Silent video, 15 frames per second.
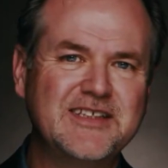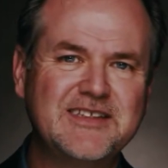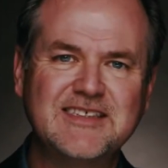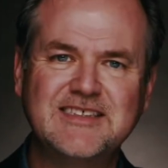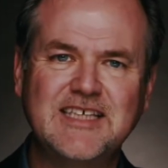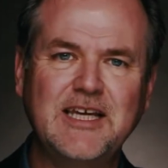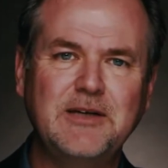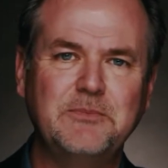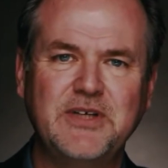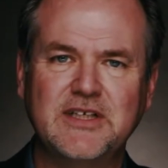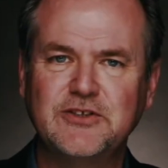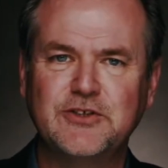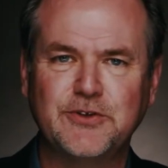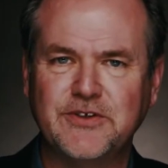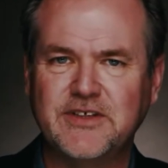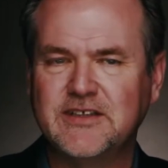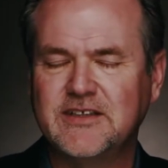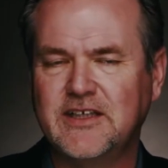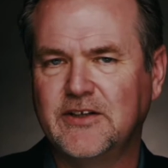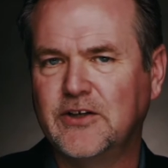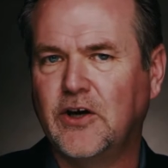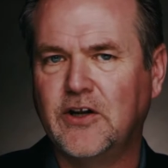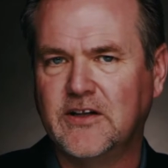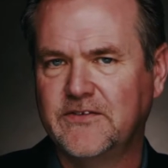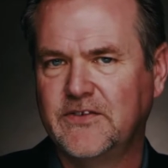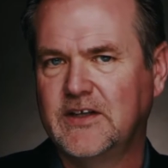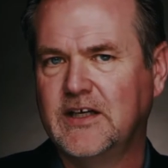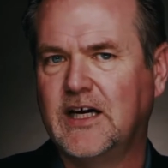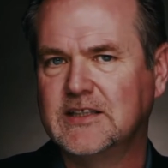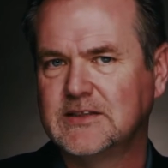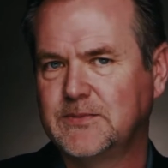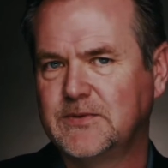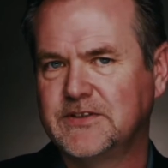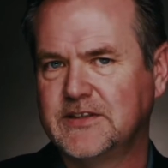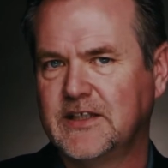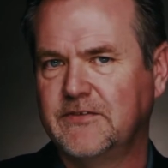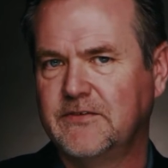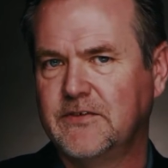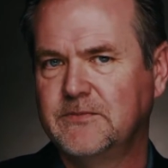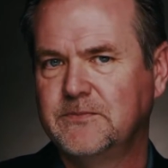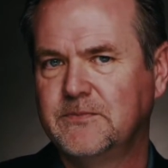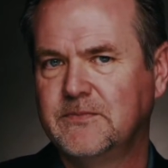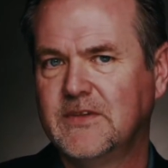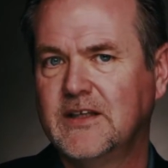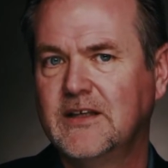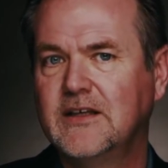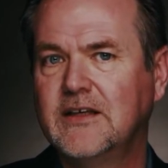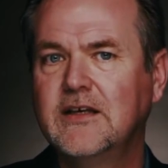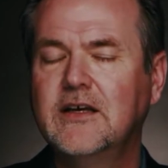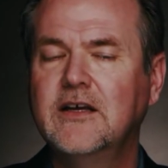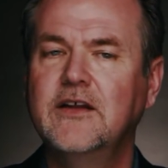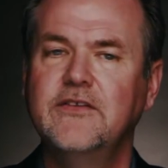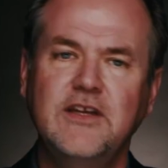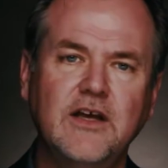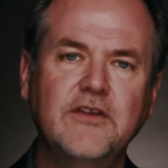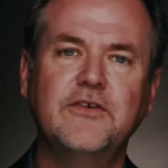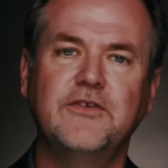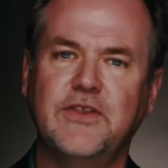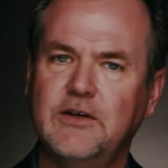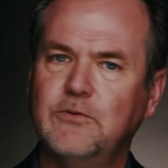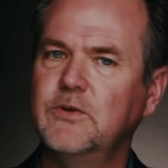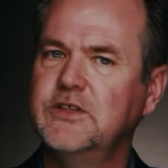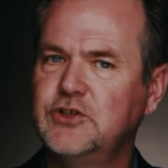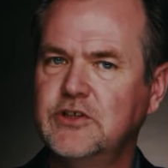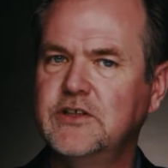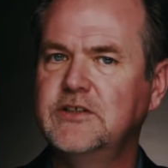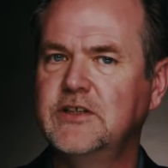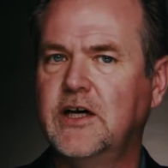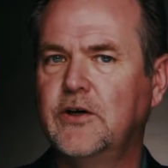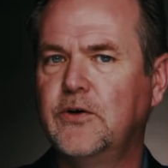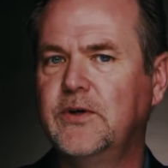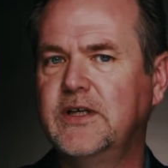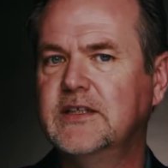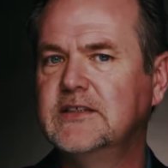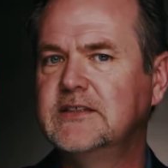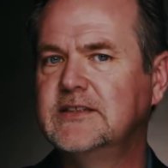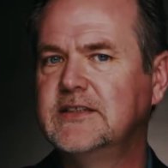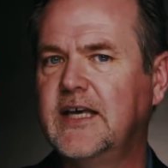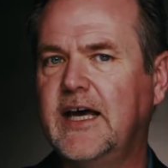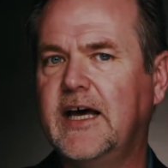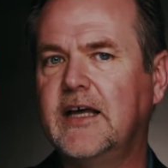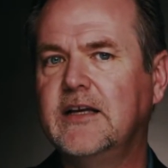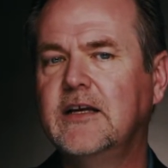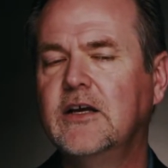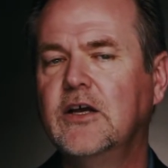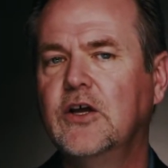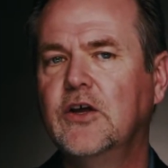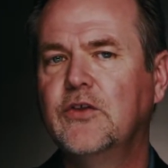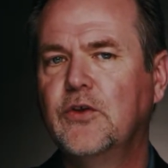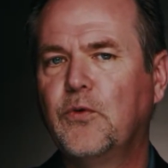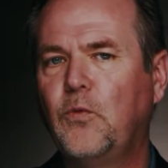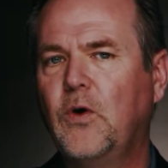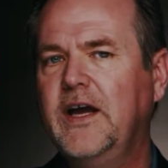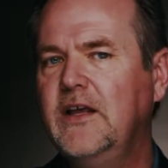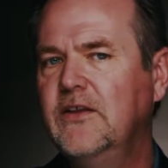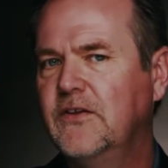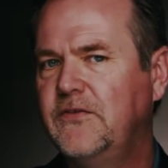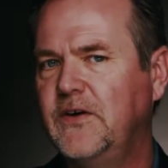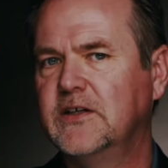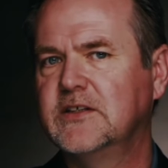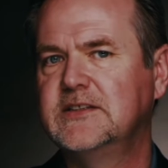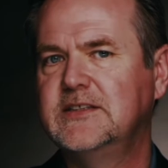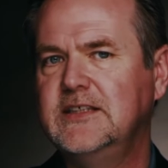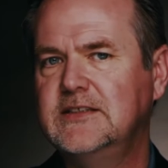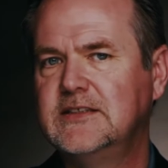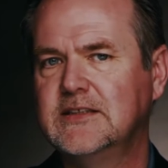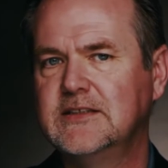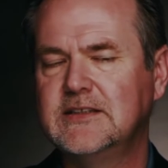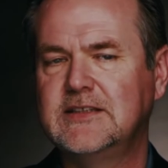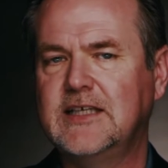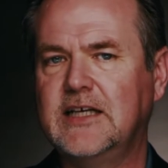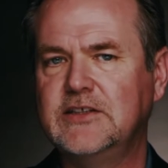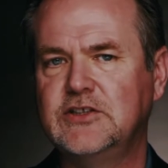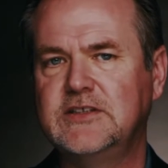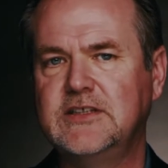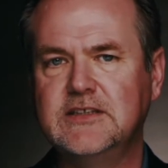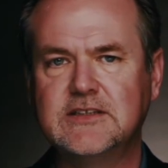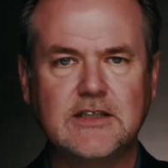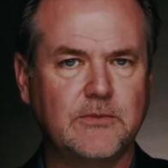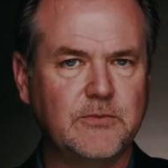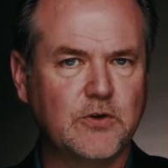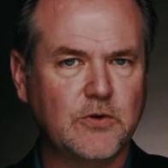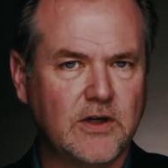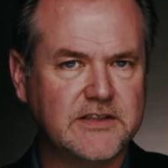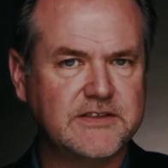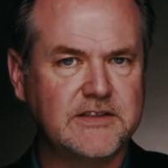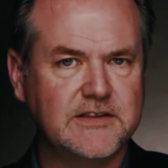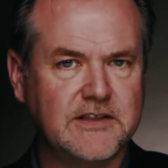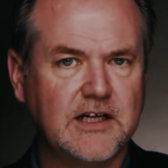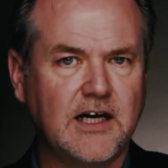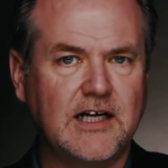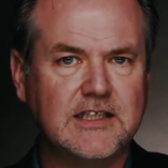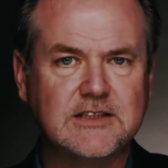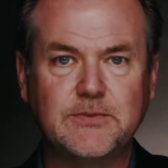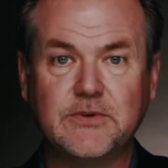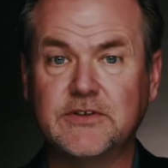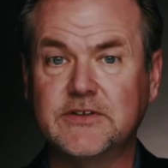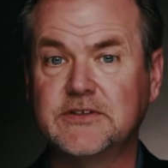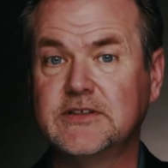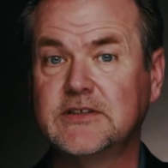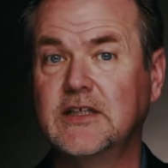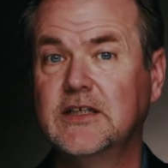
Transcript: the same picture in all of the Gospels of them. The other thing we should know is that the way the Pharisees and the Sadducees come across in the Gospels